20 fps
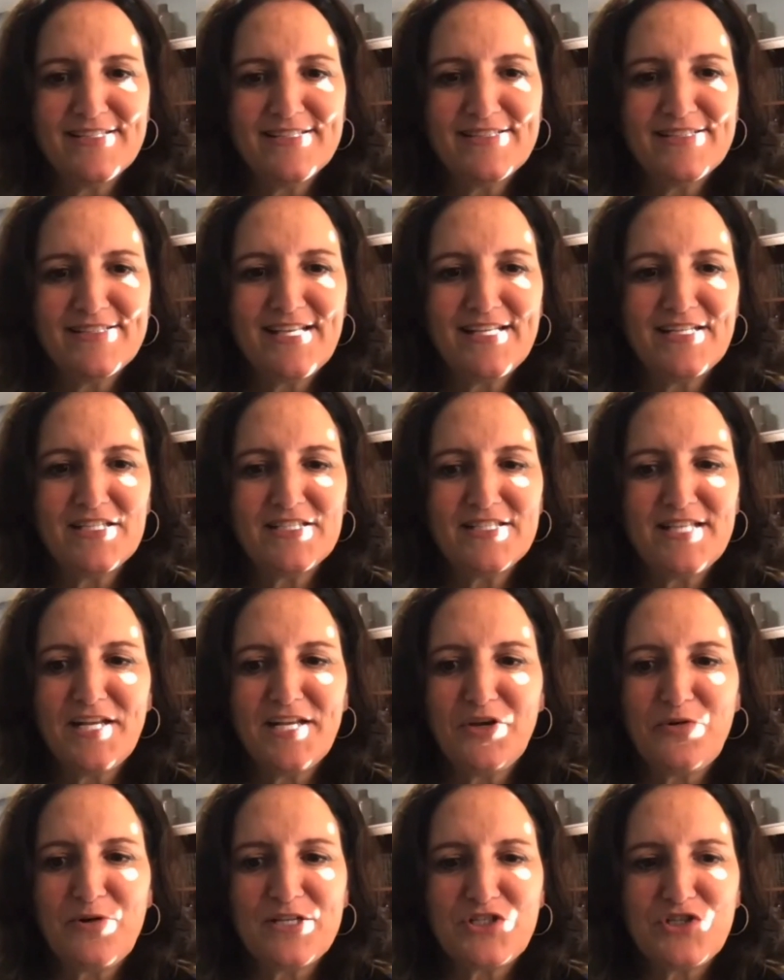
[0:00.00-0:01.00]
Send us
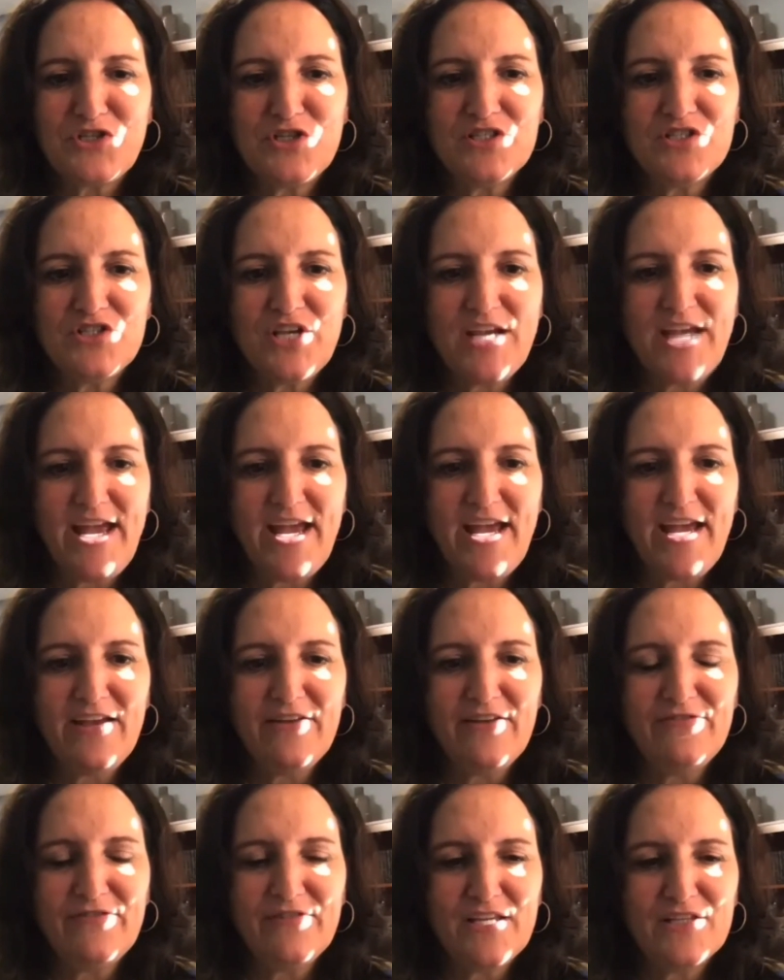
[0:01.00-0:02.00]
any questions you
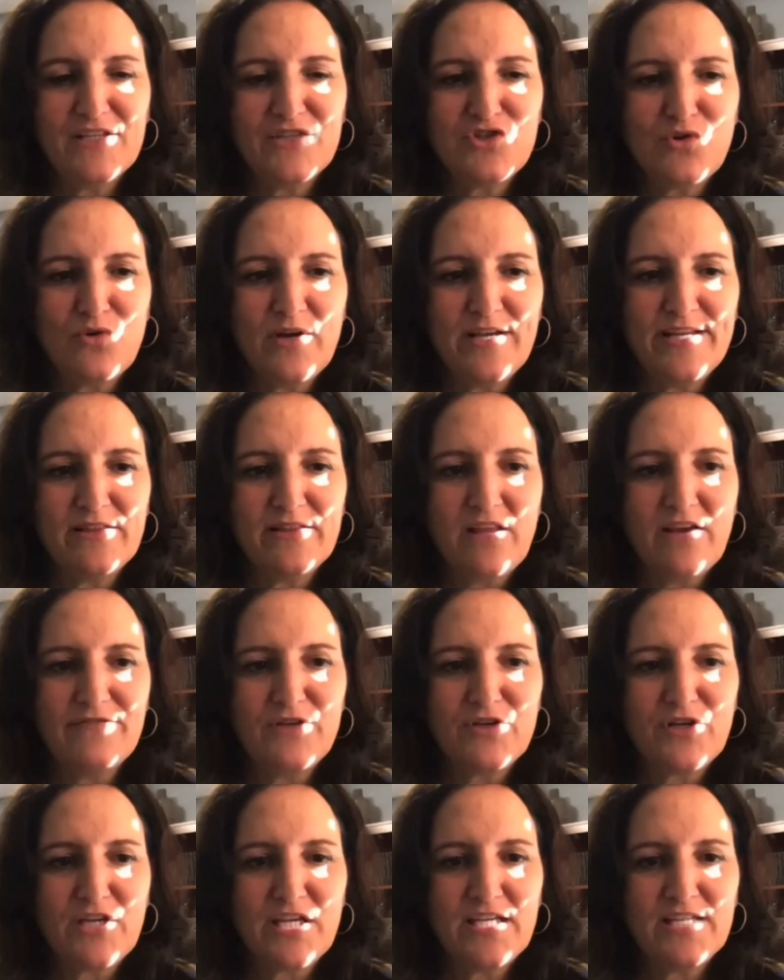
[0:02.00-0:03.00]
have. Enjoy and love
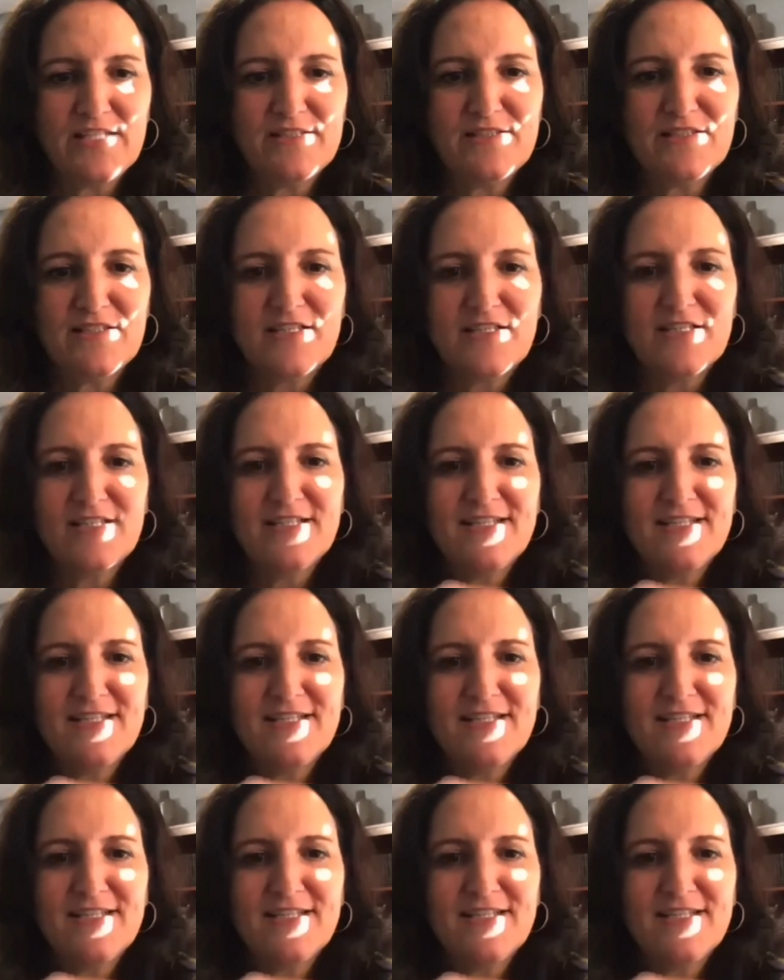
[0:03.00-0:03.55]
your kids.